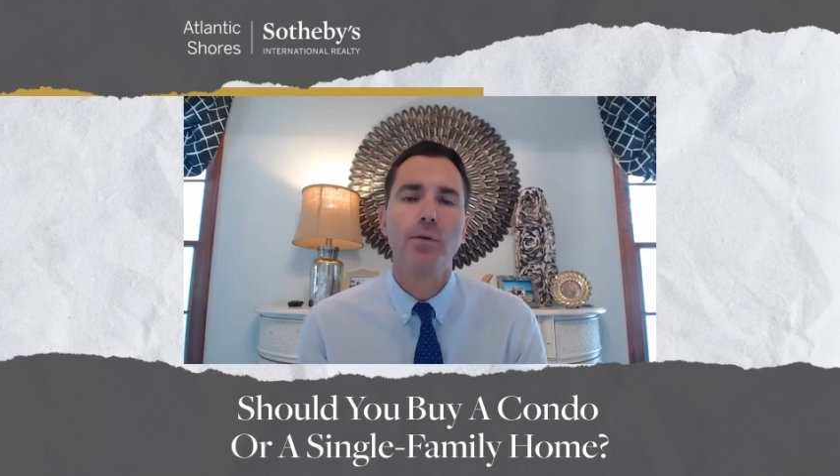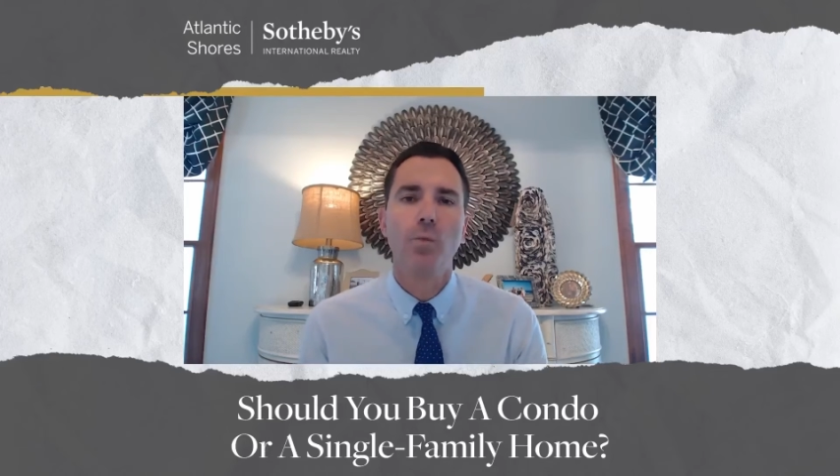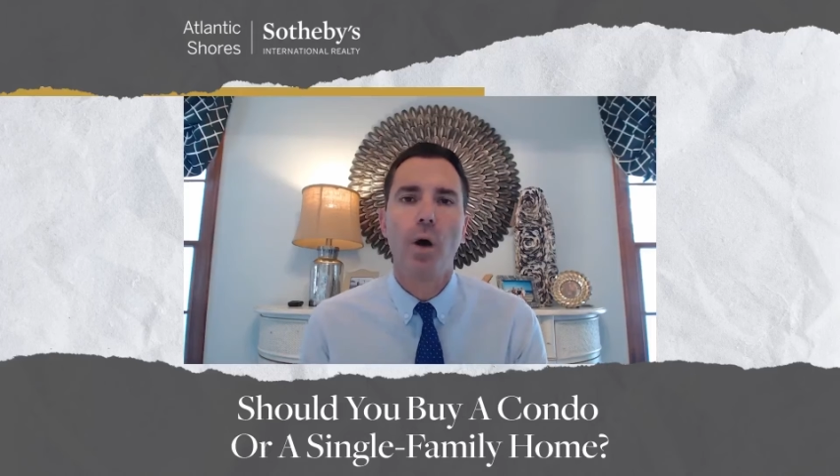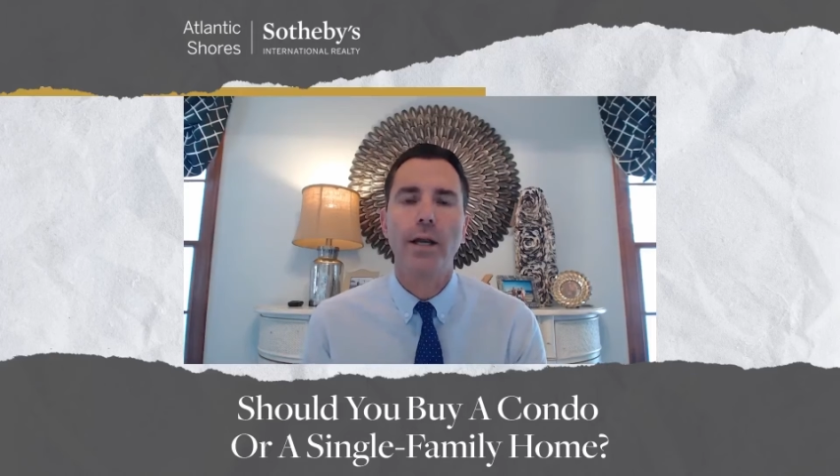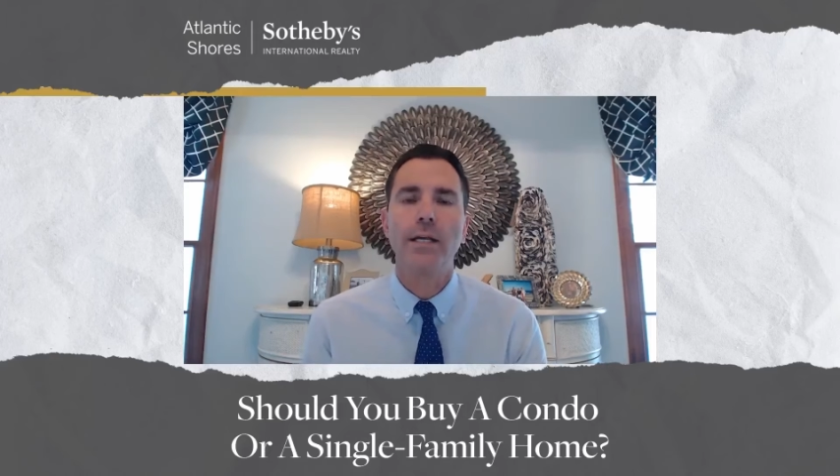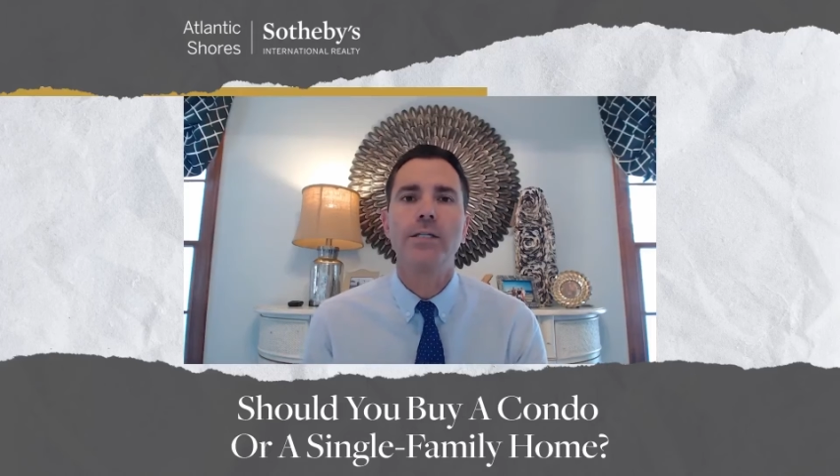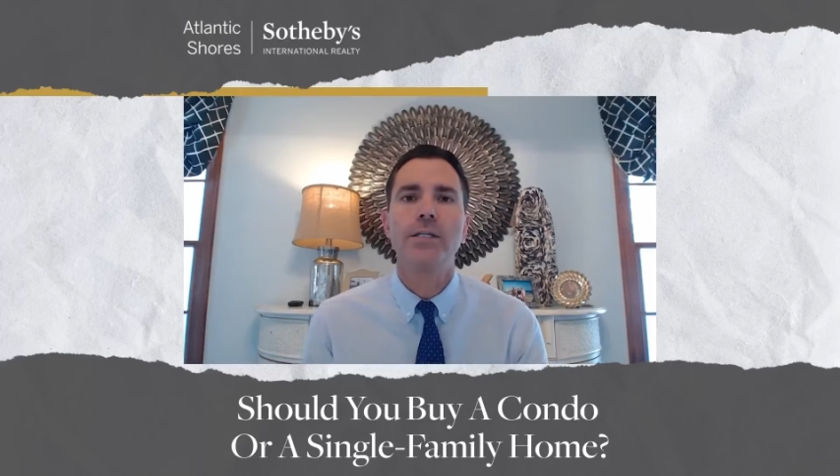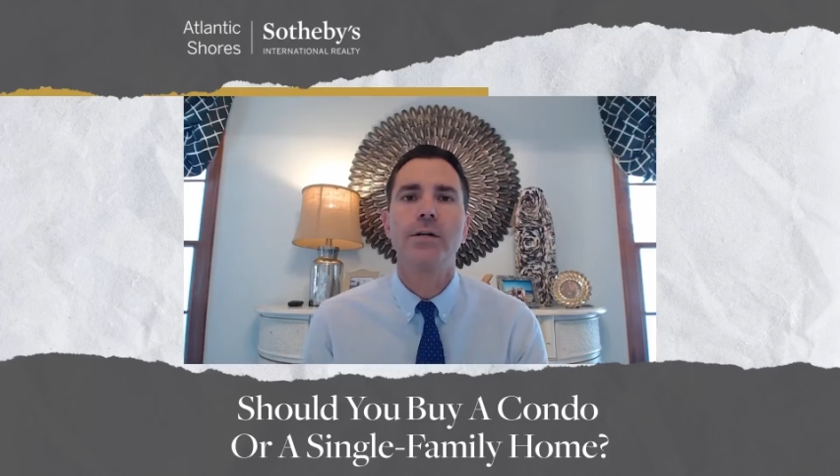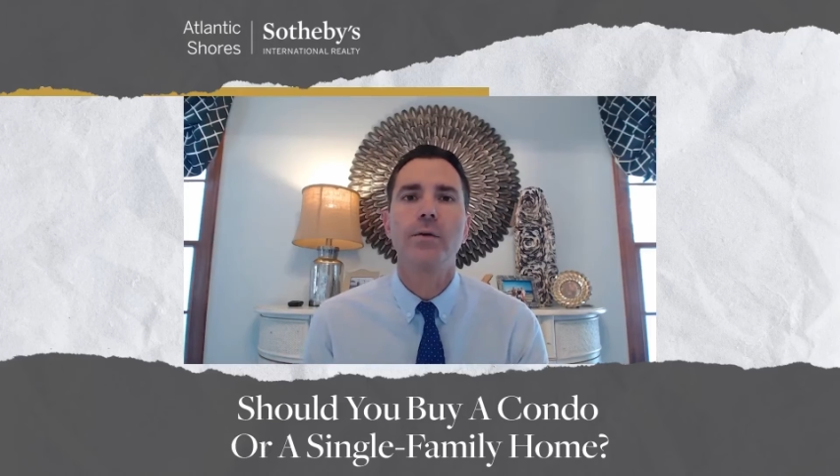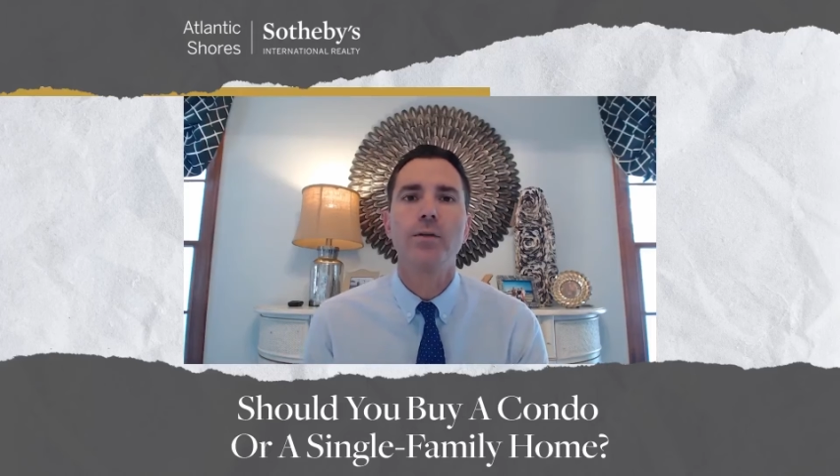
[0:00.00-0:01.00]
you'd want to
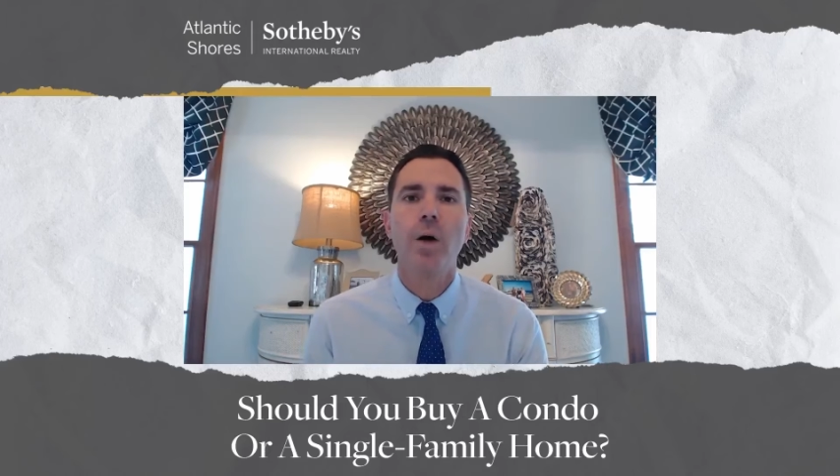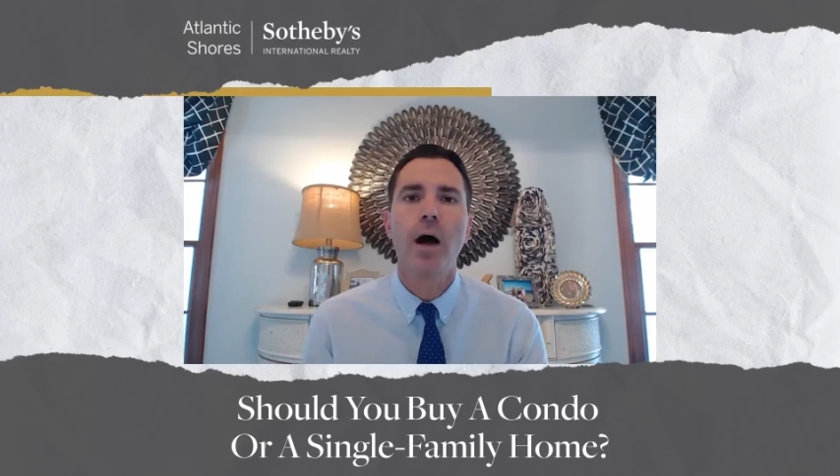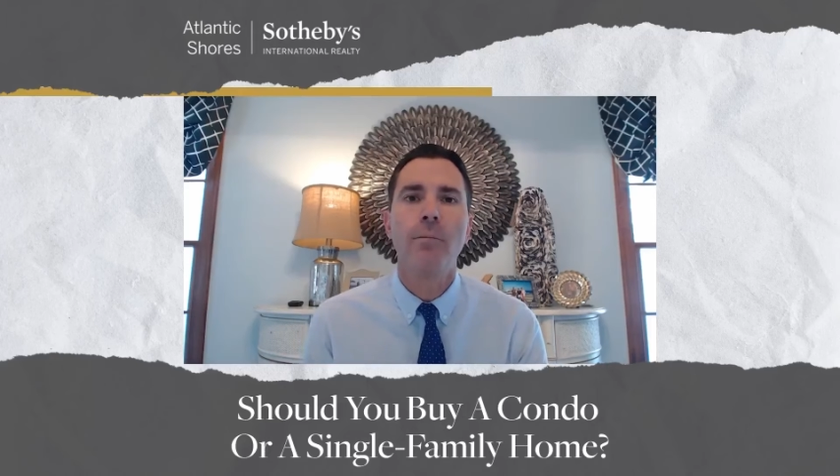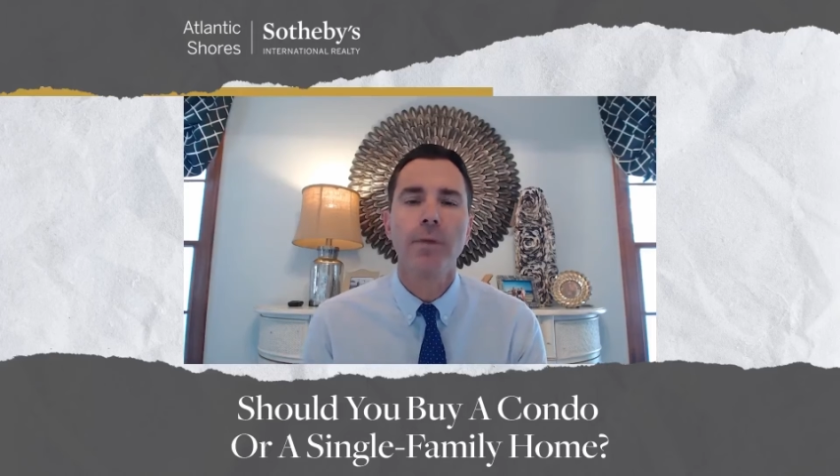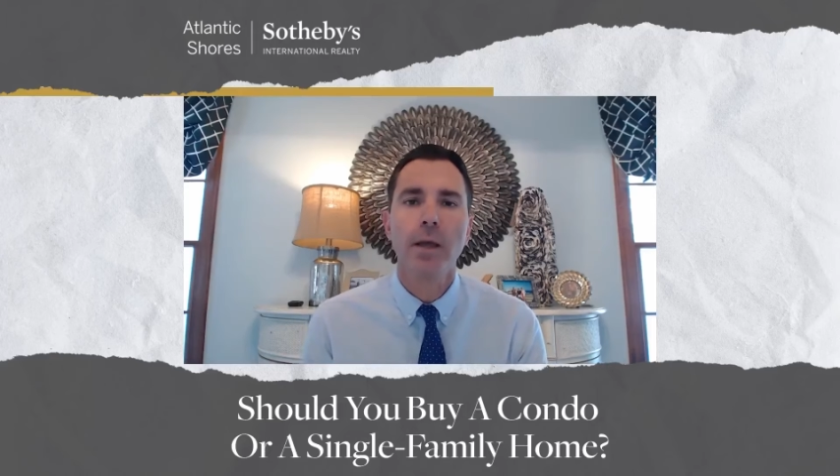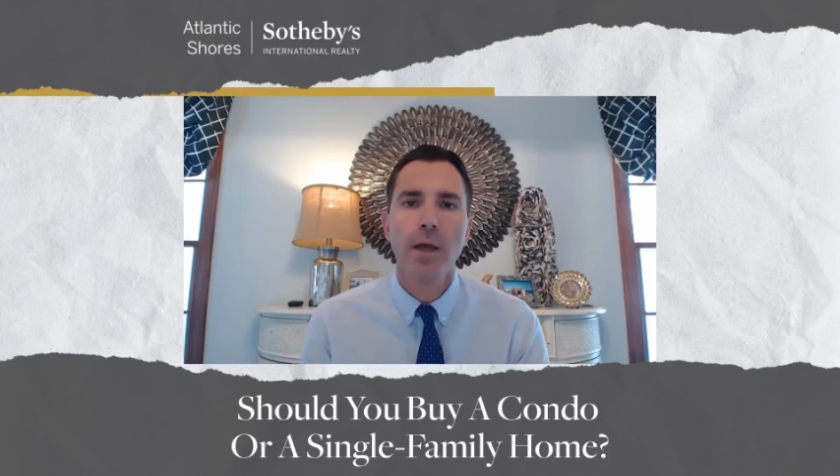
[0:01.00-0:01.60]
consider as well.